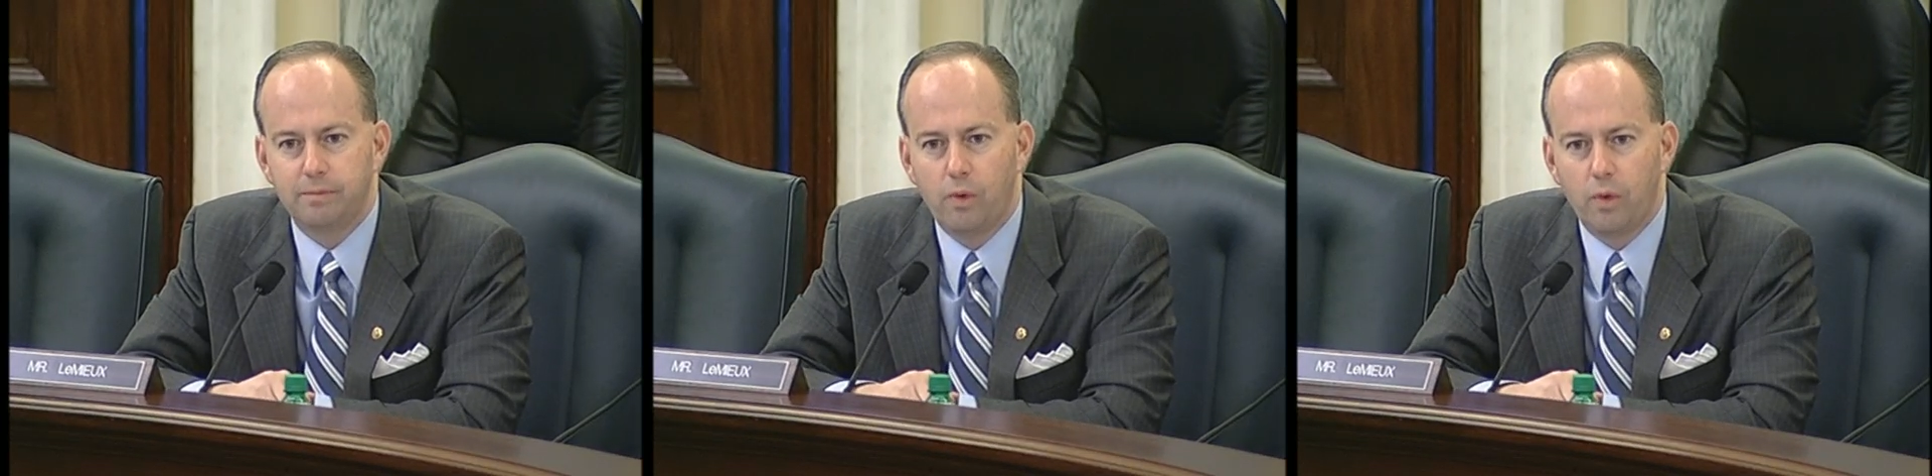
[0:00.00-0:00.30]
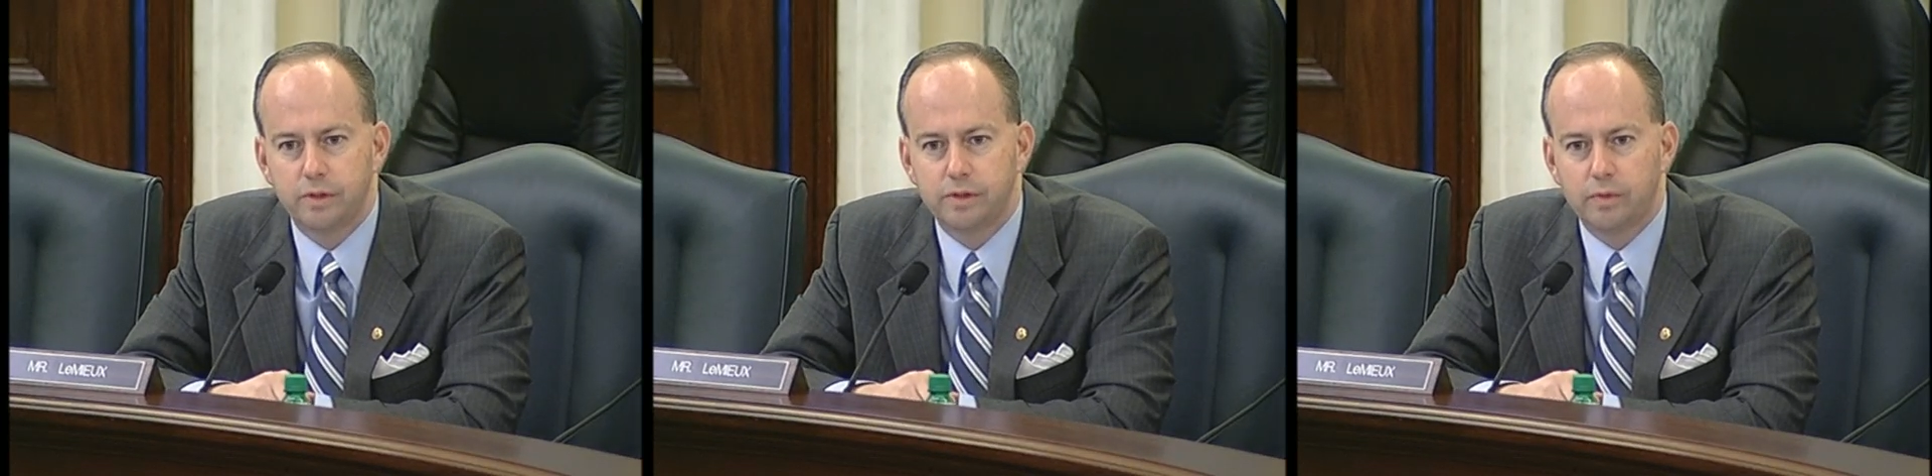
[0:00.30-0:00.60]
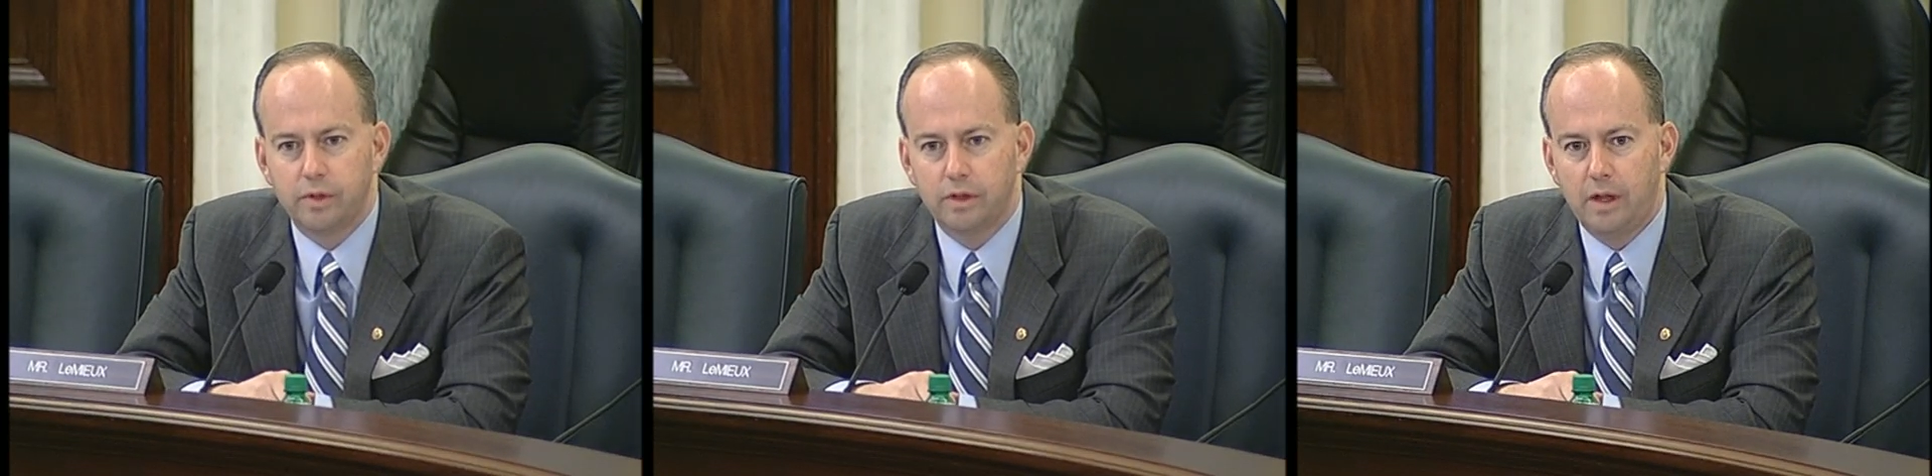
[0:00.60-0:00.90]

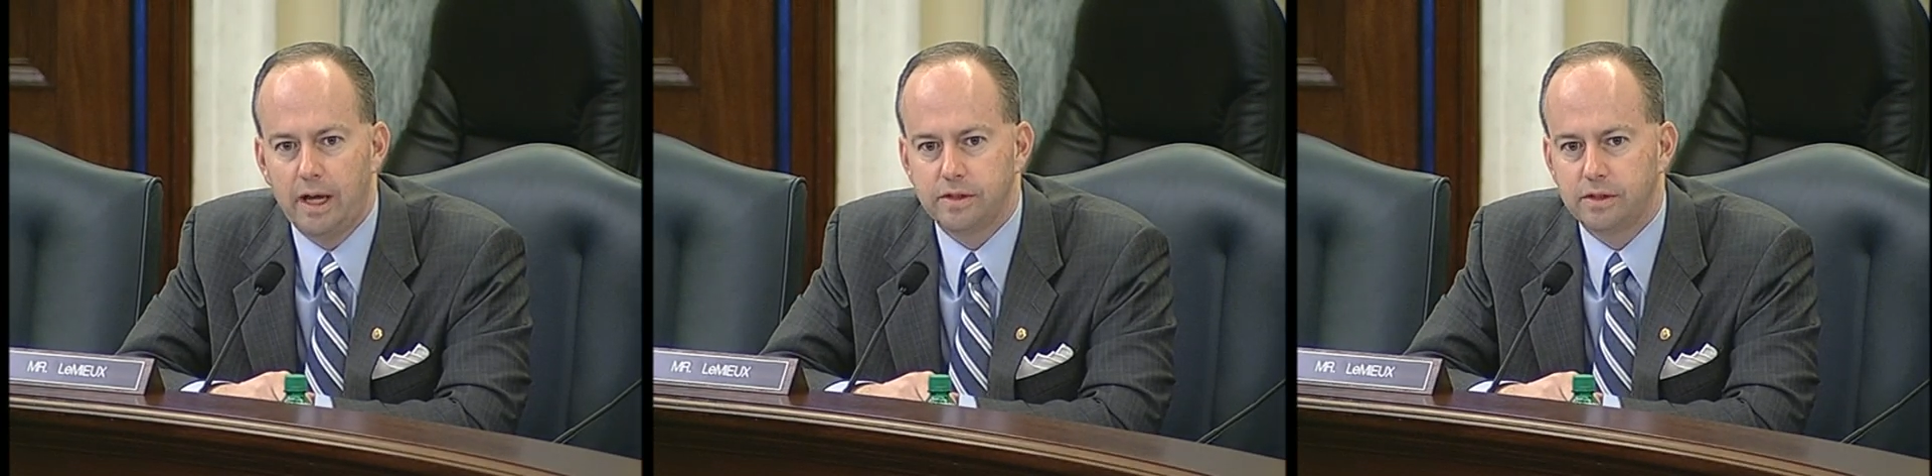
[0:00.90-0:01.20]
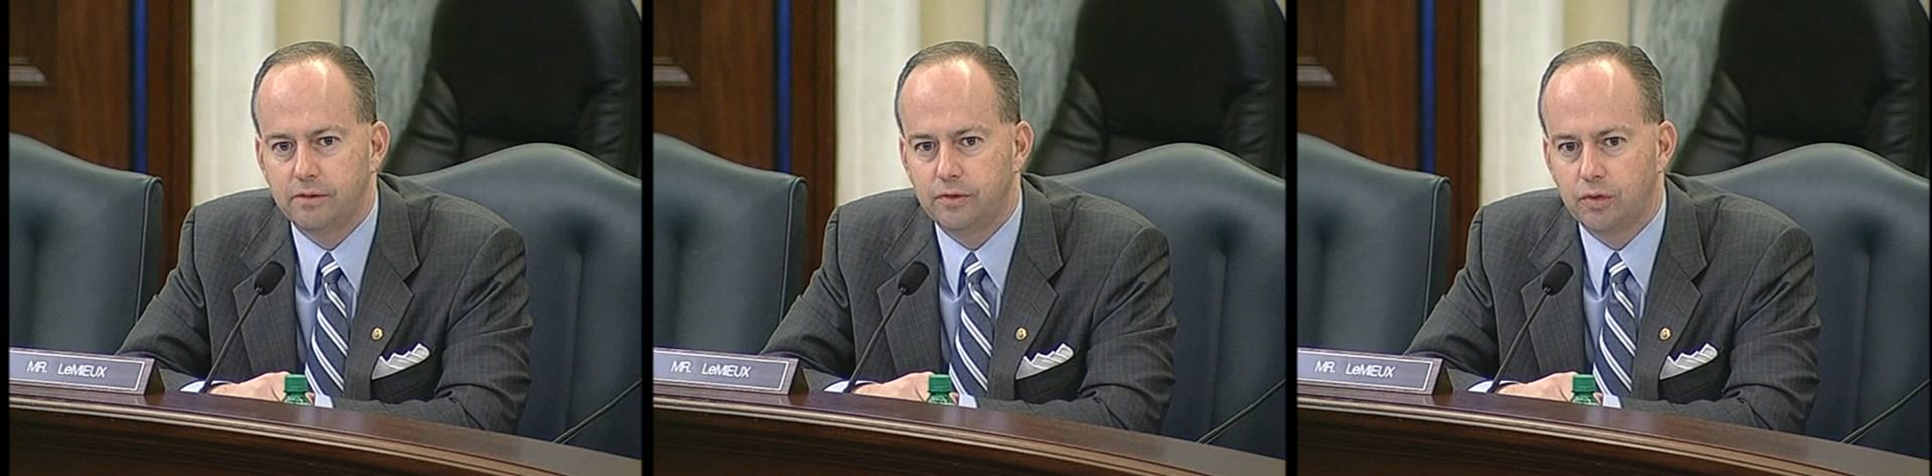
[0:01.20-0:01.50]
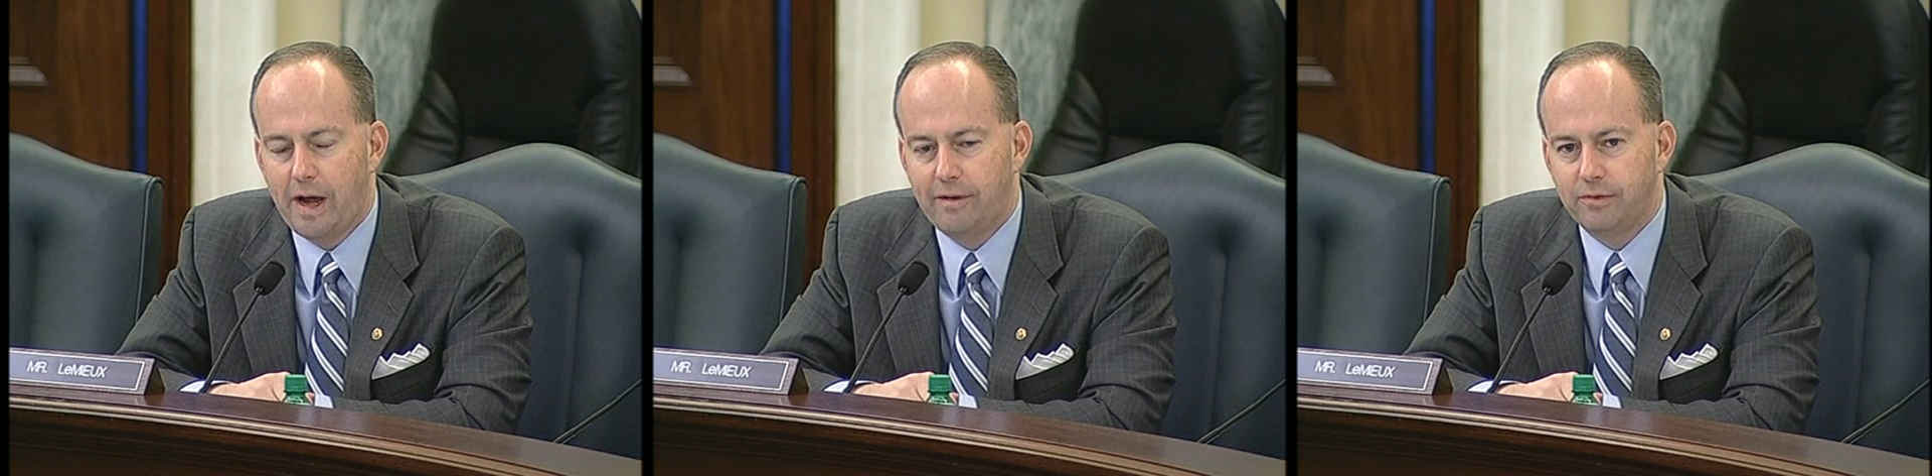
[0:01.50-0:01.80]
ports with lots of
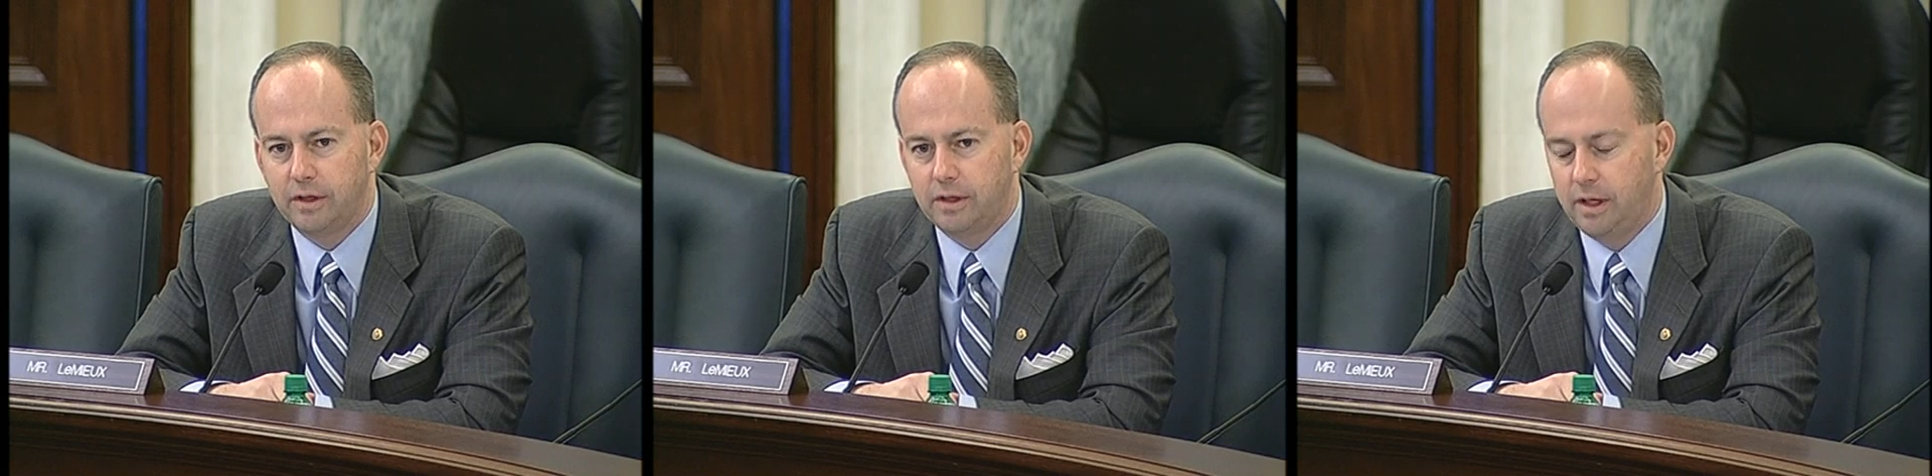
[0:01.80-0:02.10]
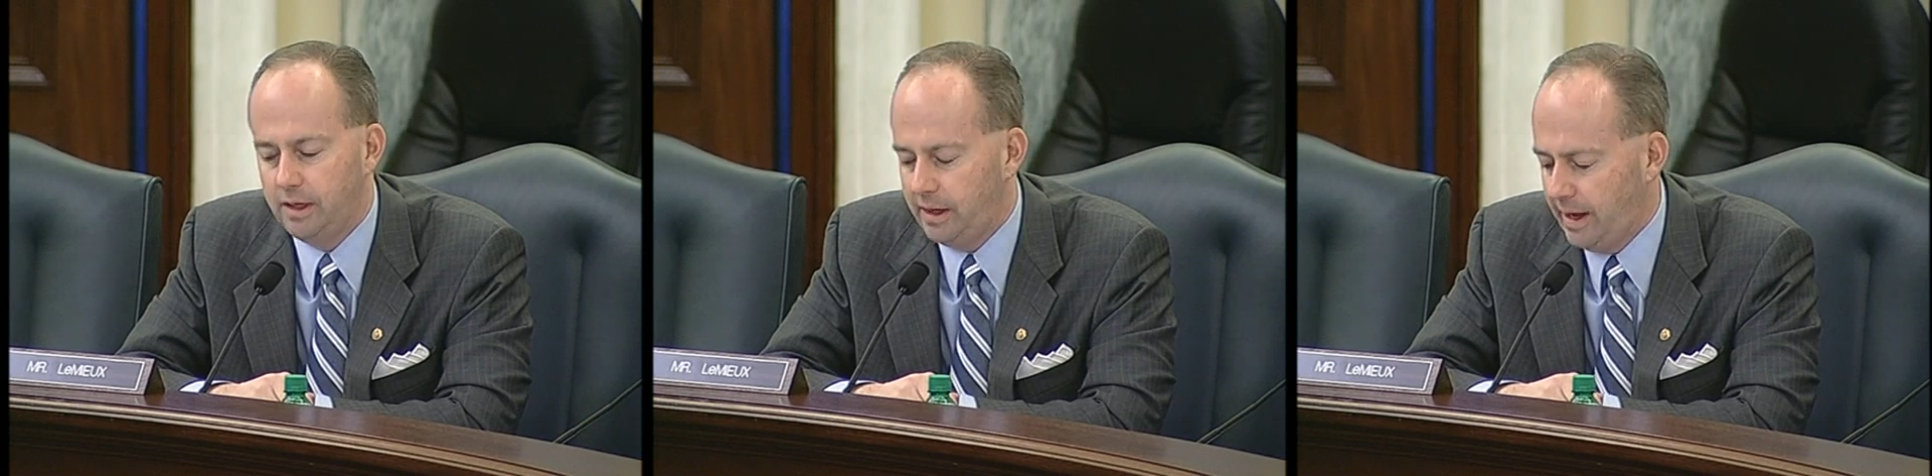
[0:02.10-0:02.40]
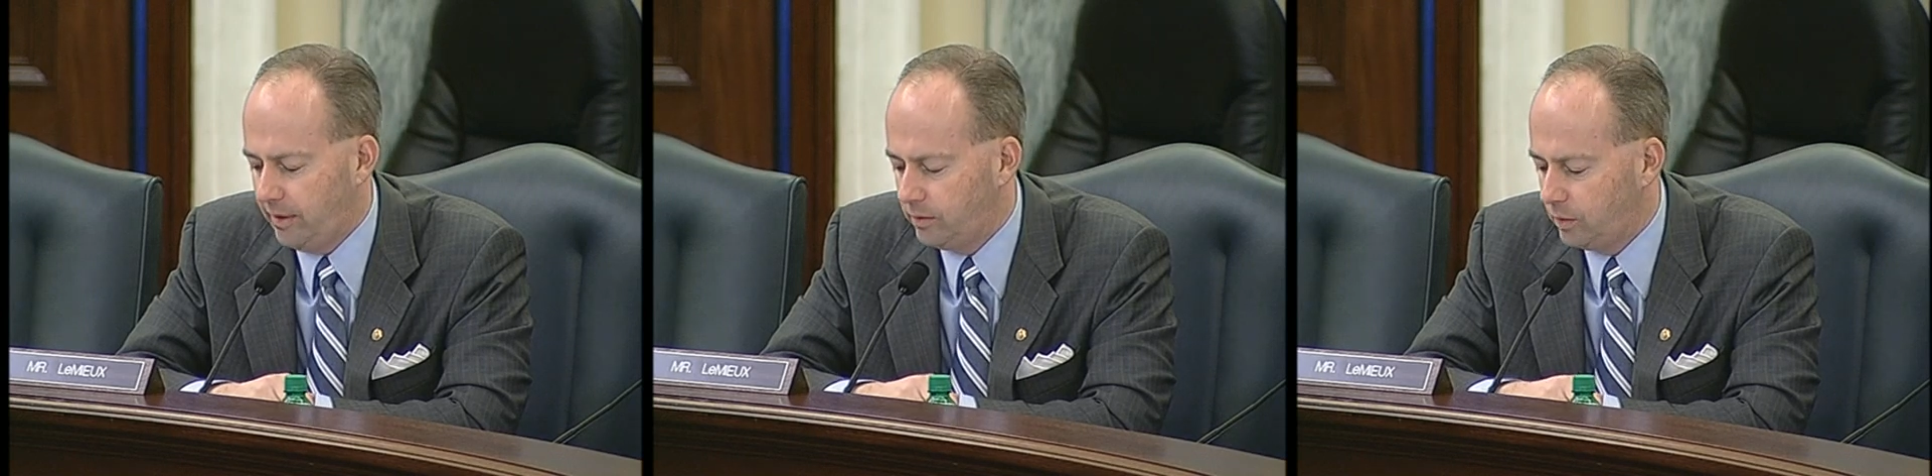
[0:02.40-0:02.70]
traffic in and out.